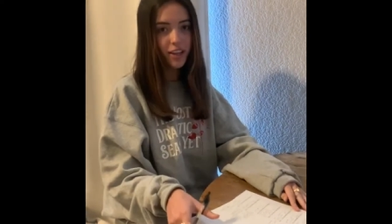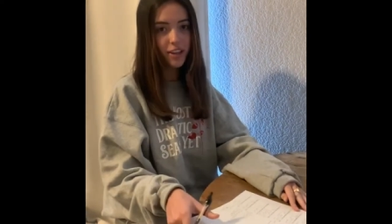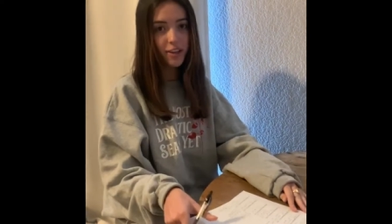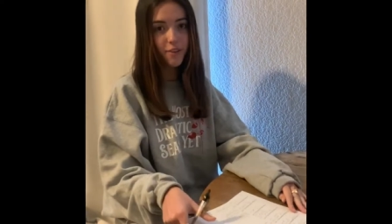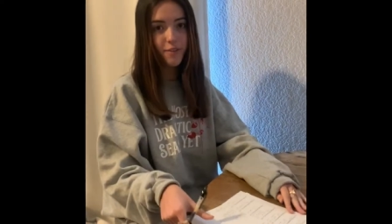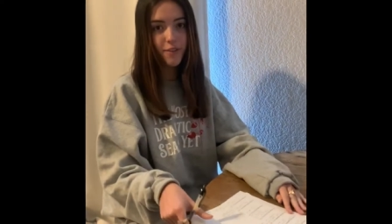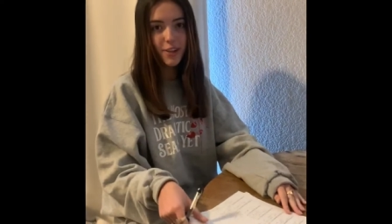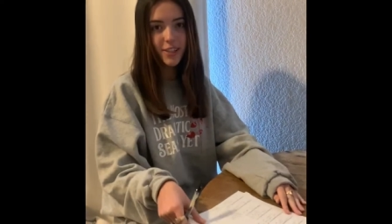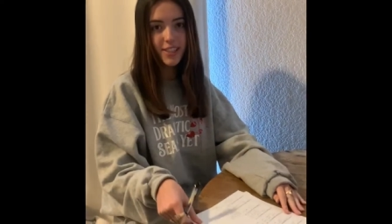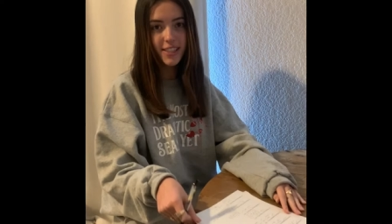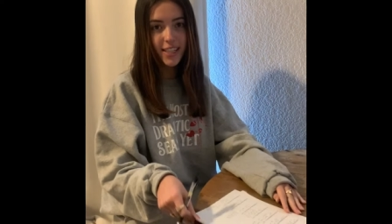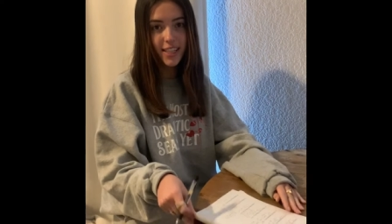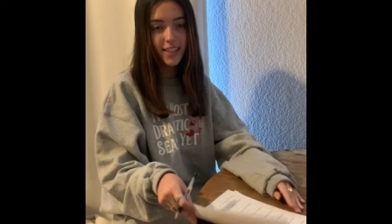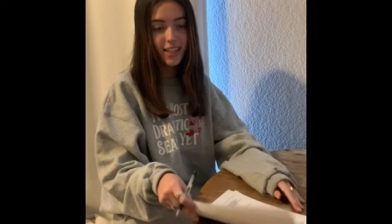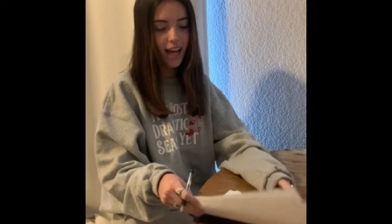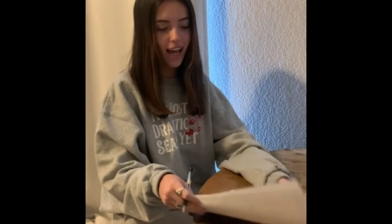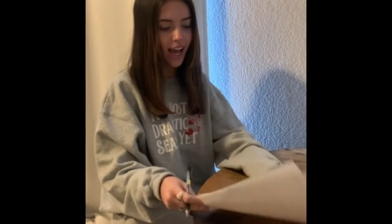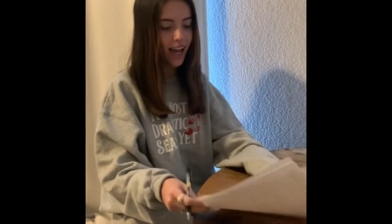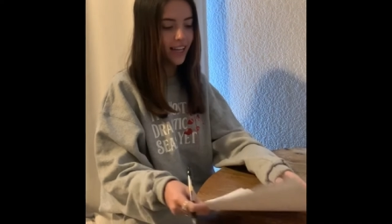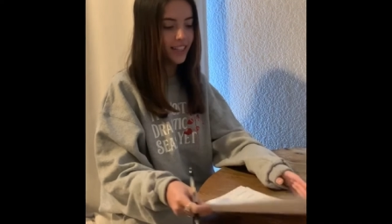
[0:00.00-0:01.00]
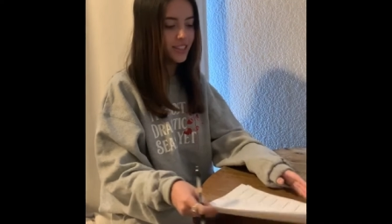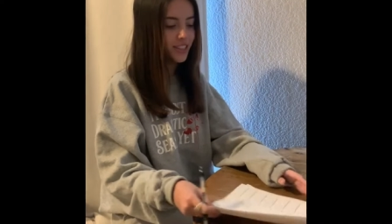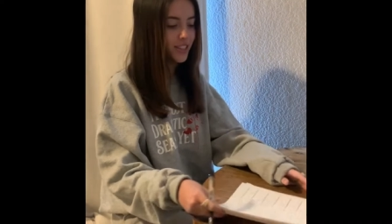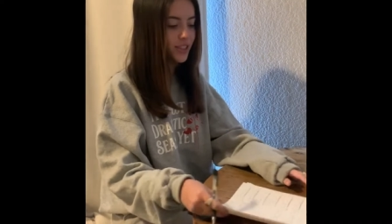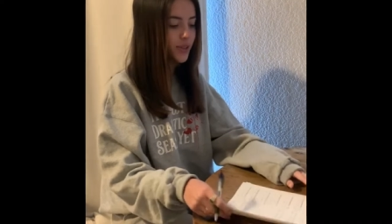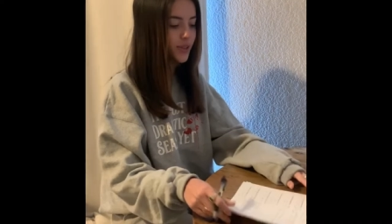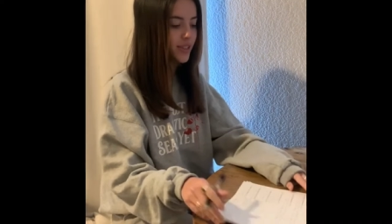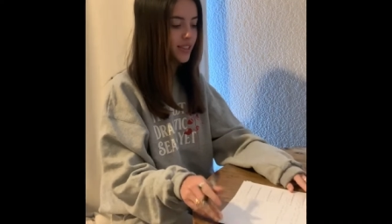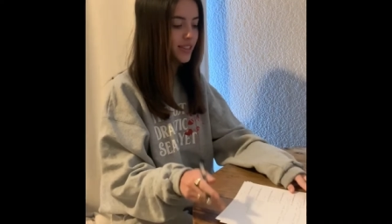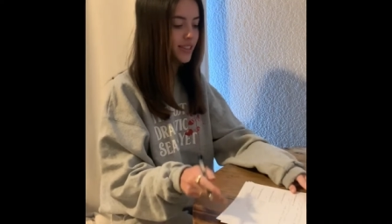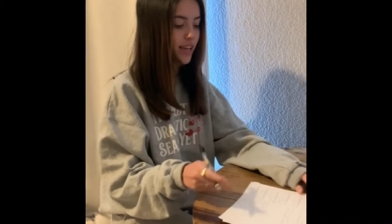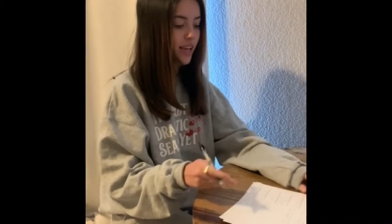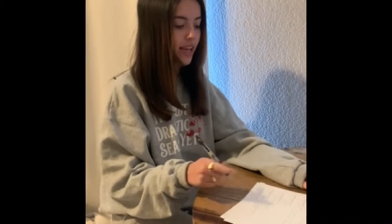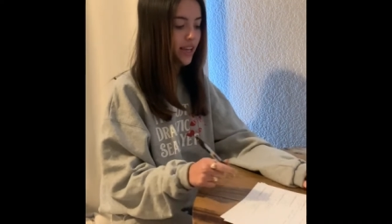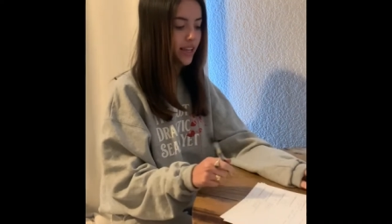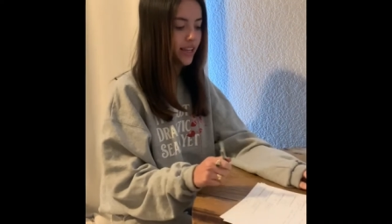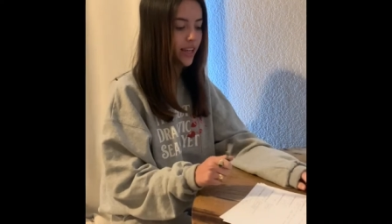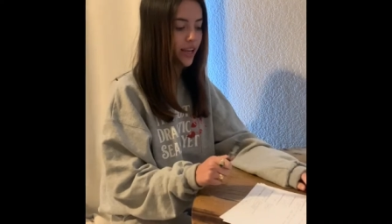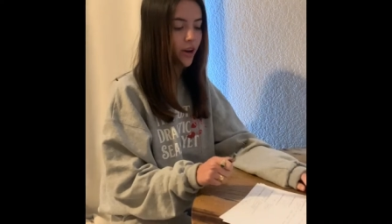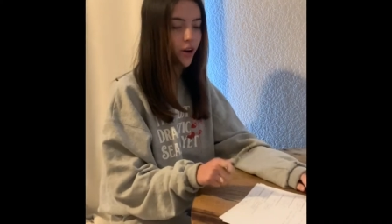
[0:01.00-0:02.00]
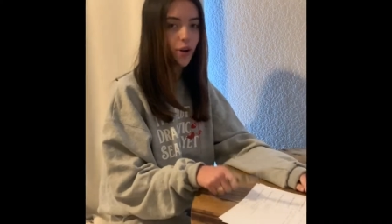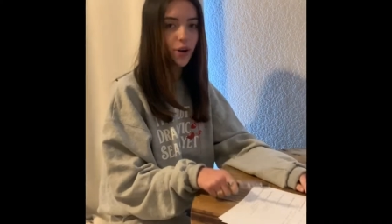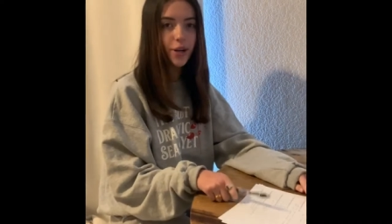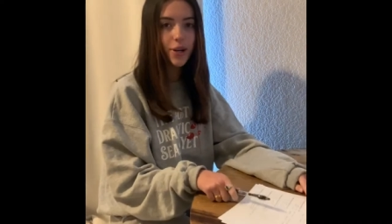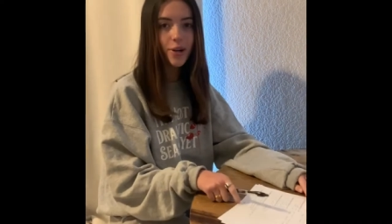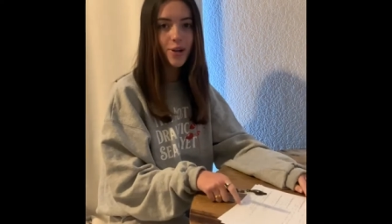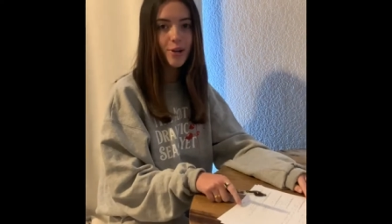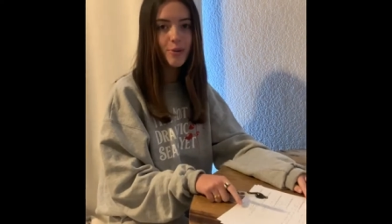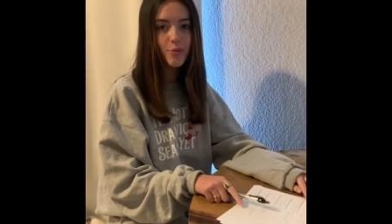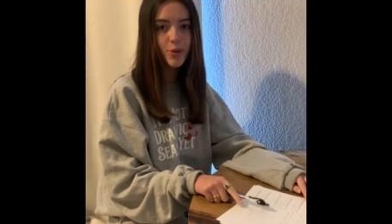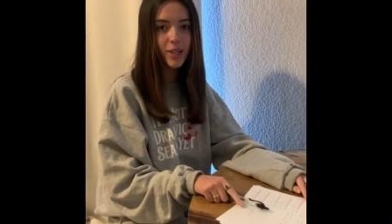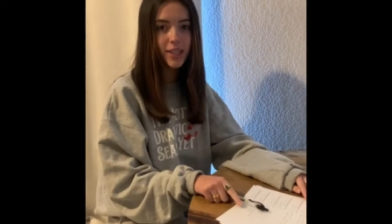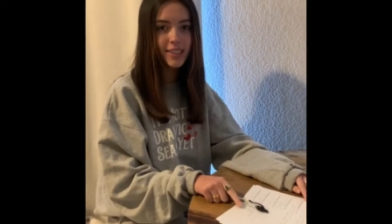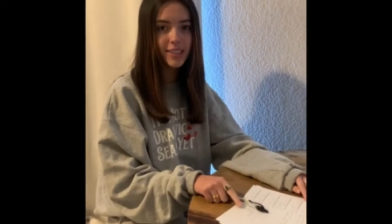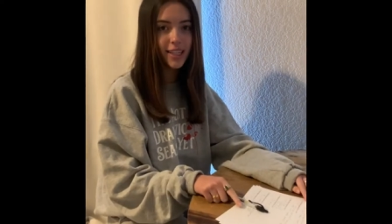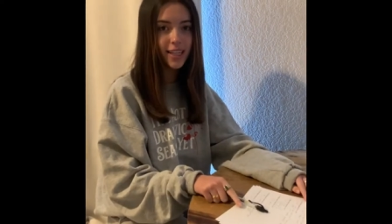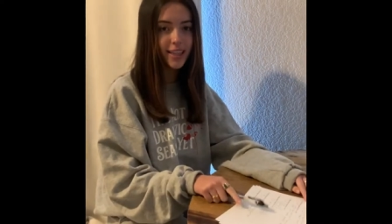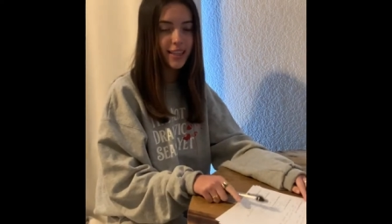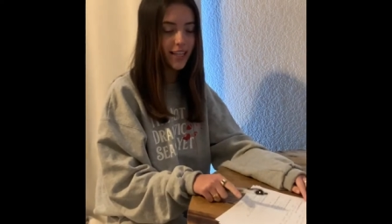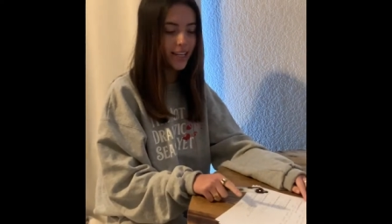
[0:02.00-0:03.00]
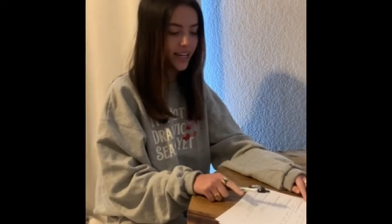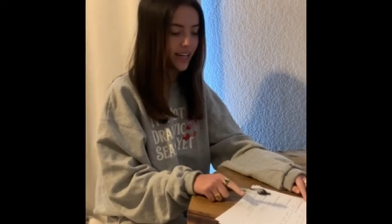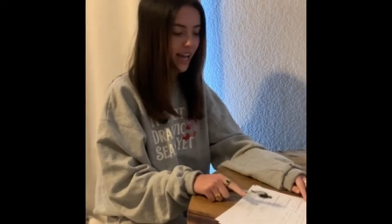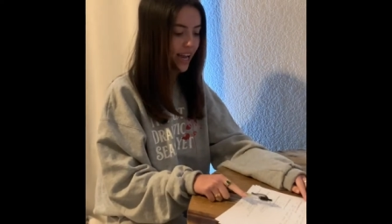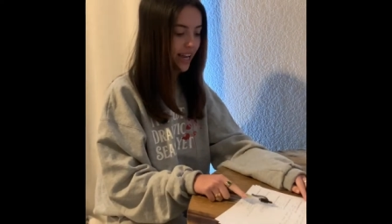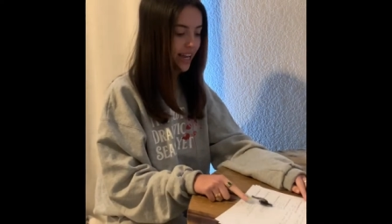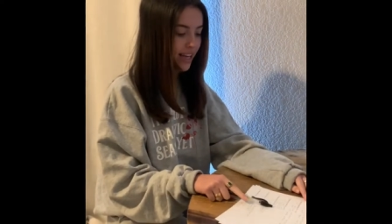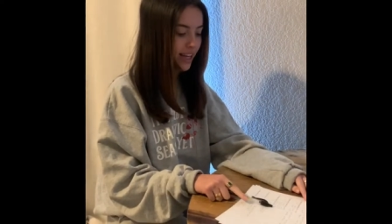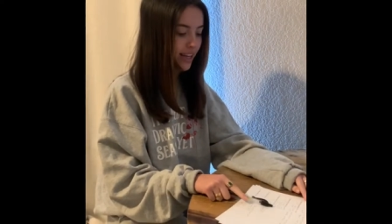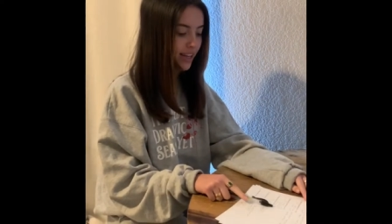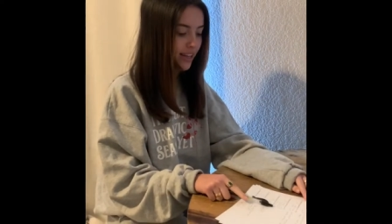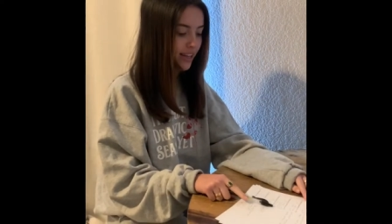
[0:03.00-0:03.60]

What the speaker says: The first thing that I do is get all your homework done the night